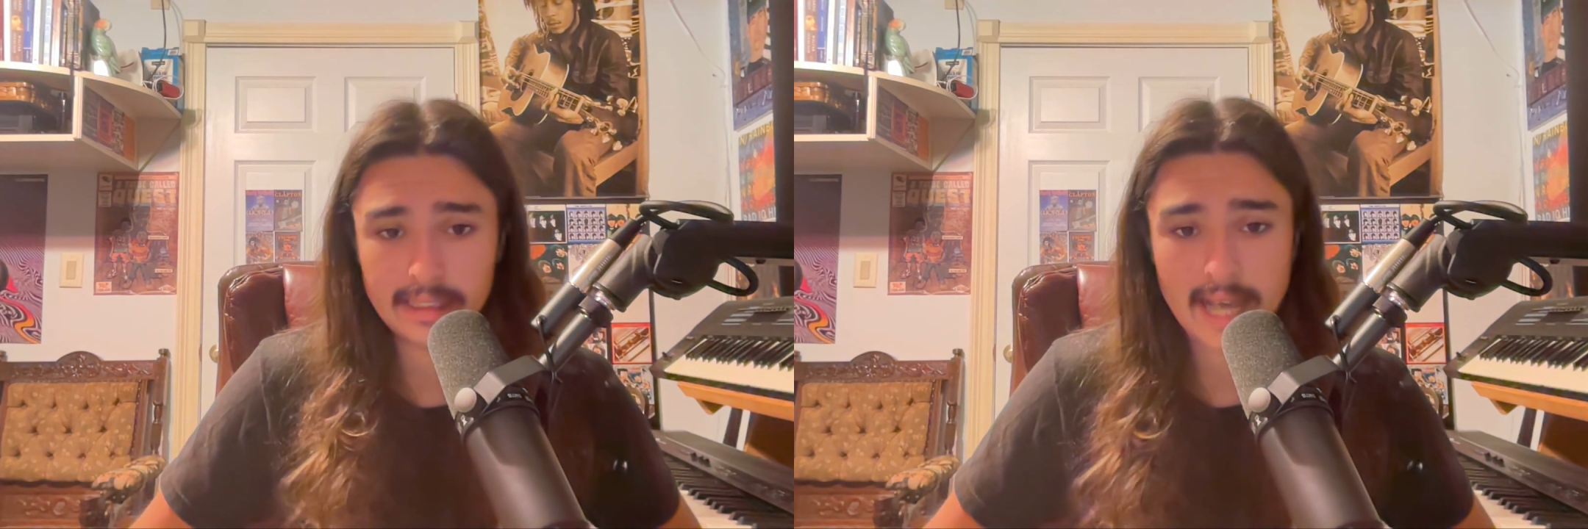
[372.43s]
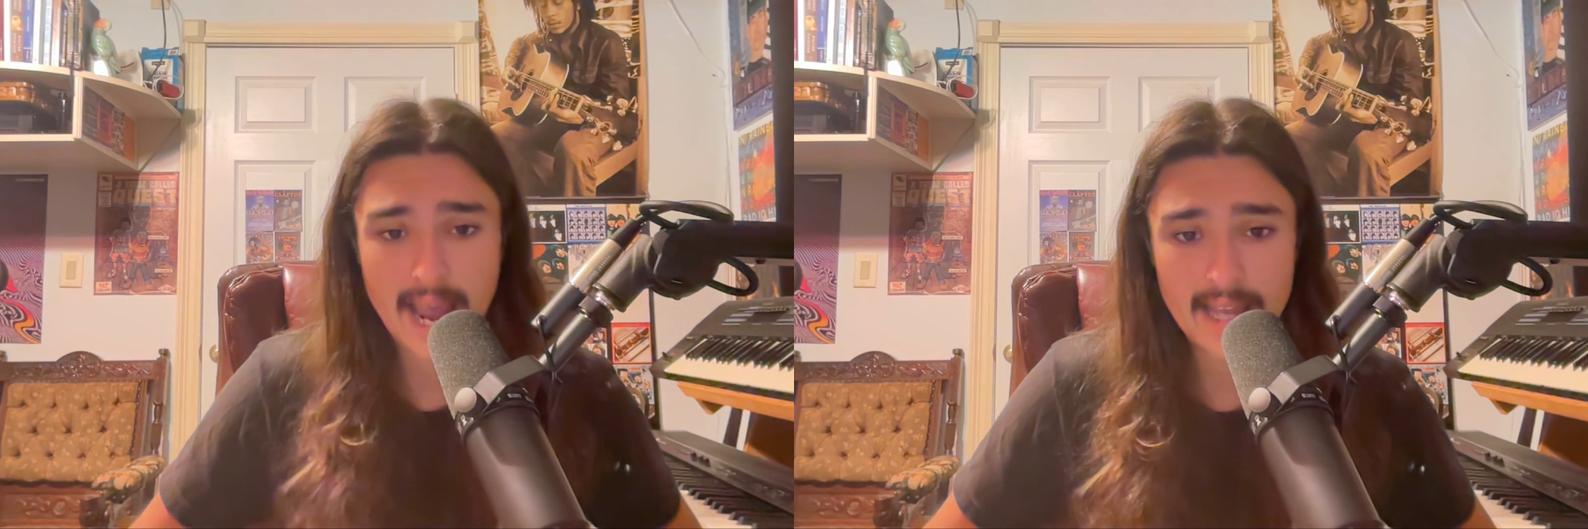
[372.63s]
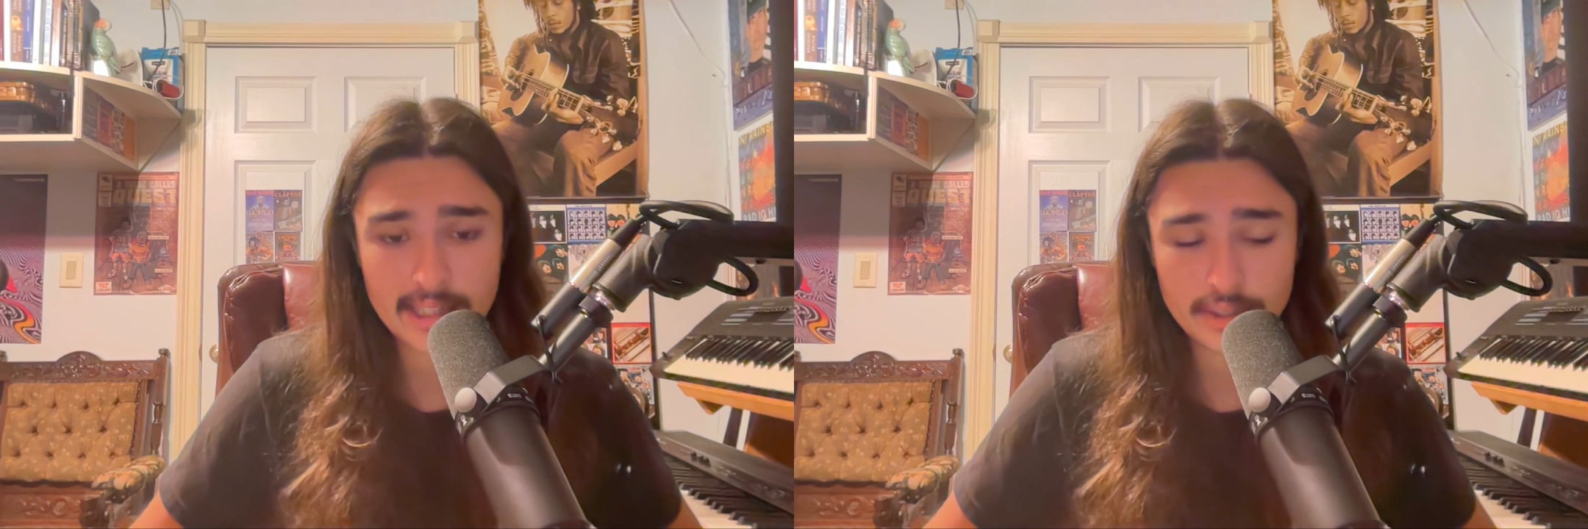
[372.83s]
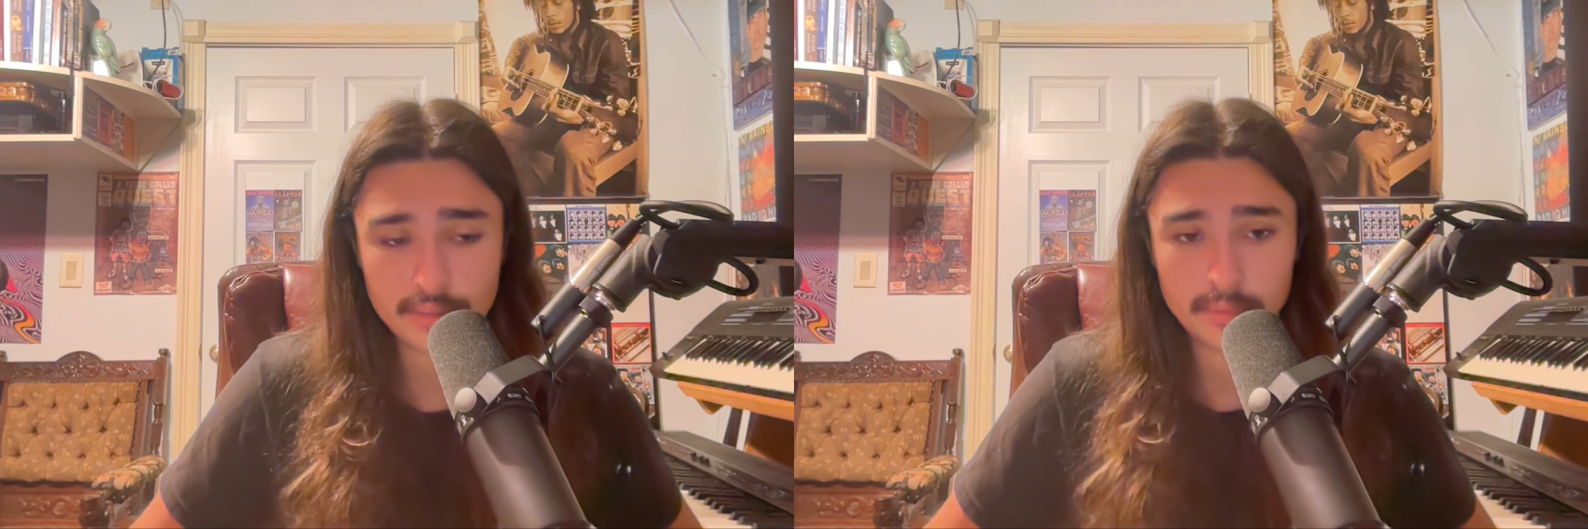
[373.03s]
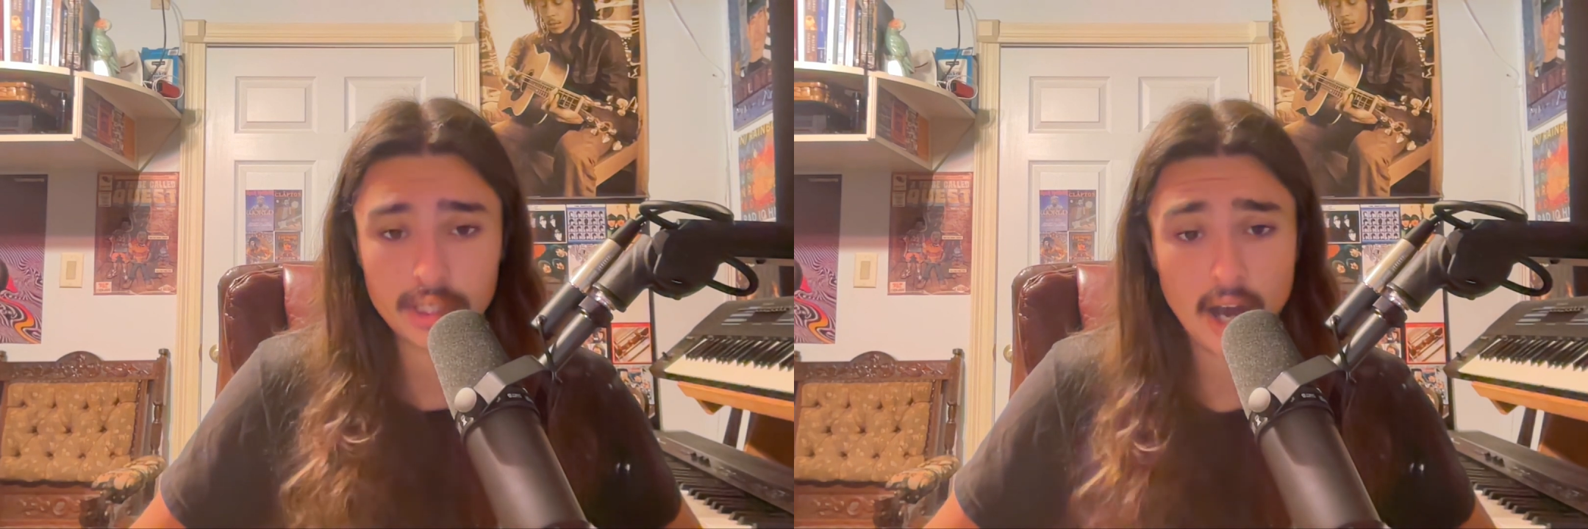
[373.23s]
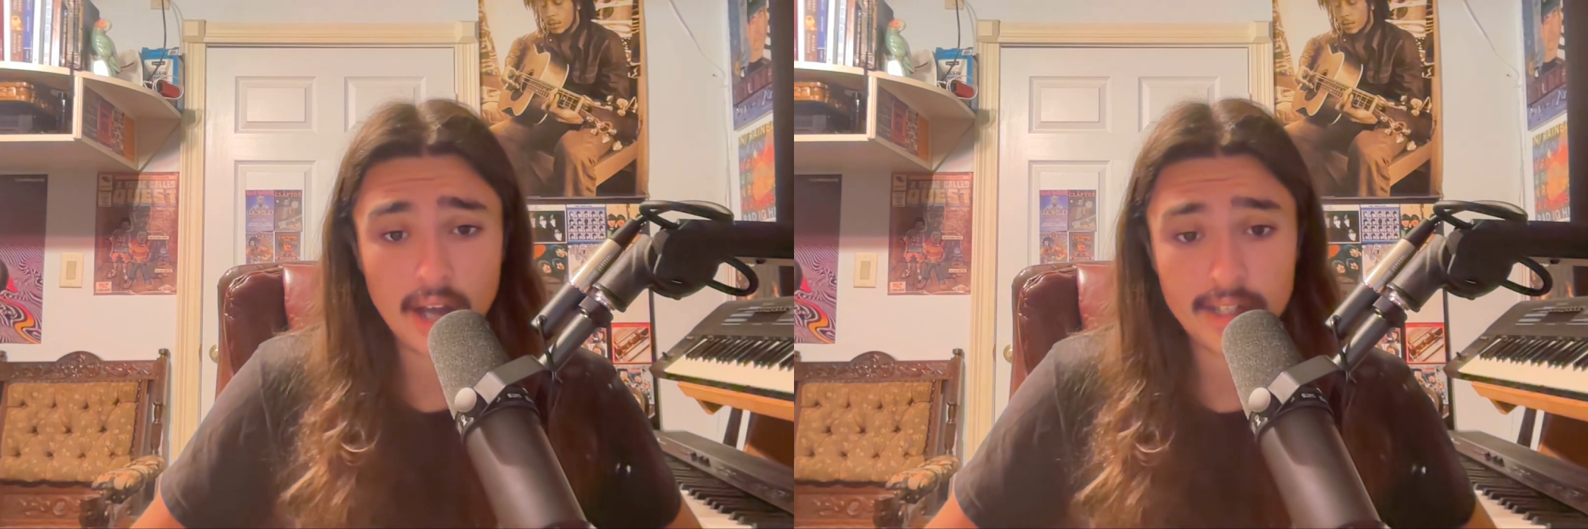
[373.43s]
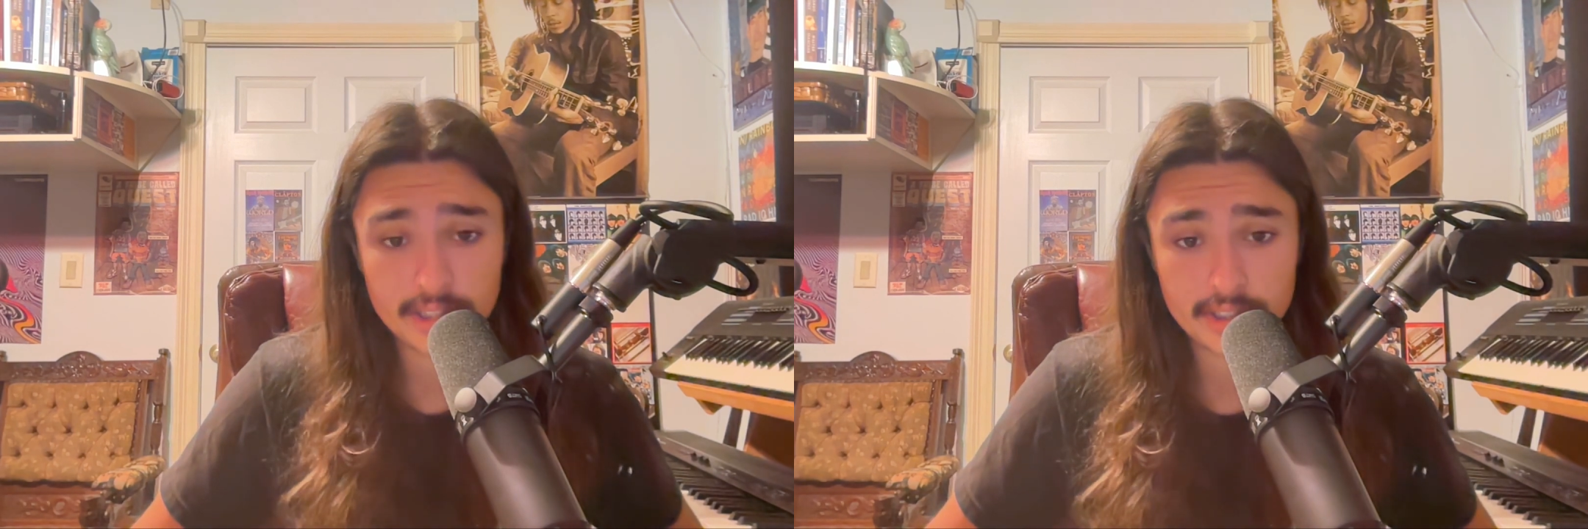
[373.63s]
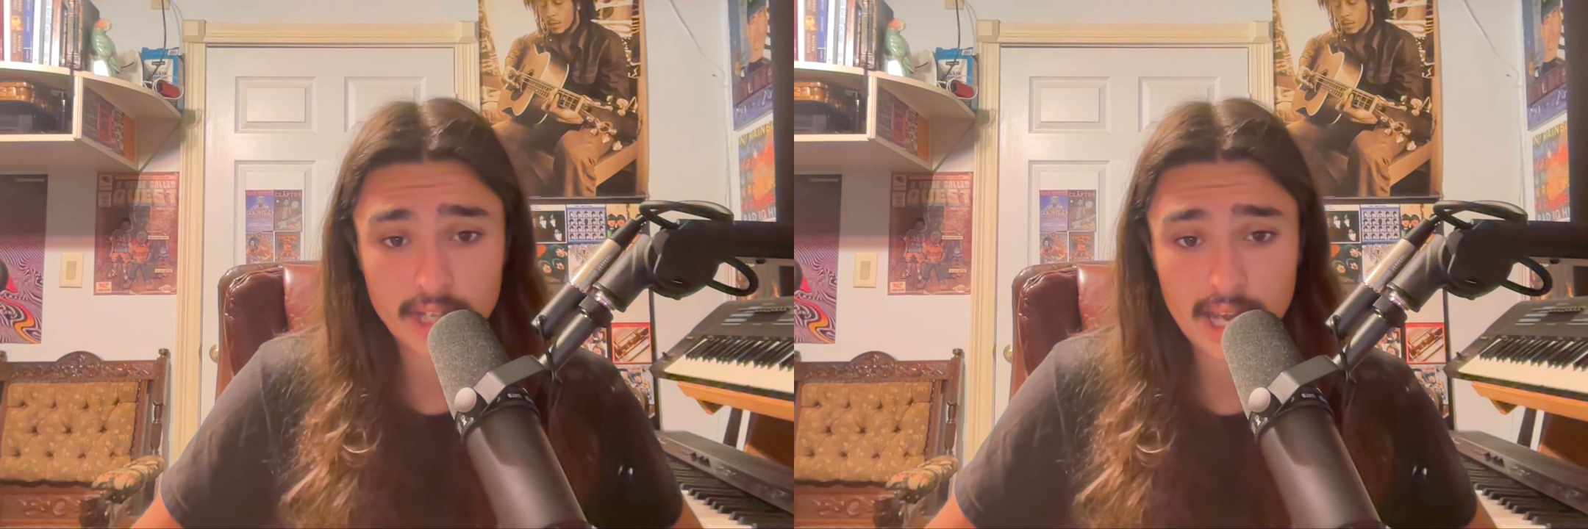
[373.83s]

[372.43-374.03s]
task, monotonous,